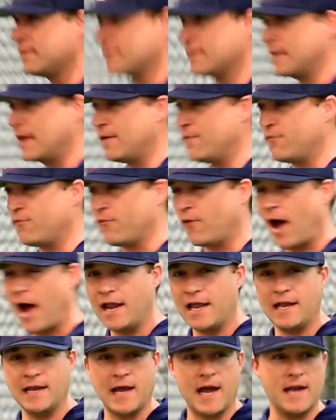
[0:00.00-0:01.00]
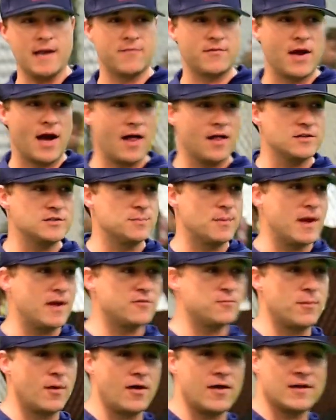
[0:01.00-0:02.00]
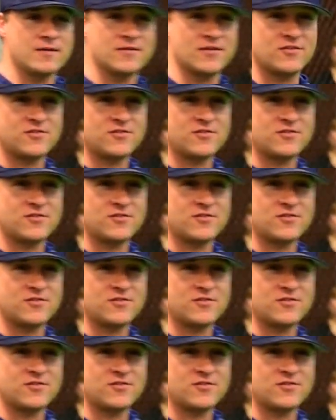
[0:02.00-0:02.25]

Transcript: Okay, Friday night of college baseball is a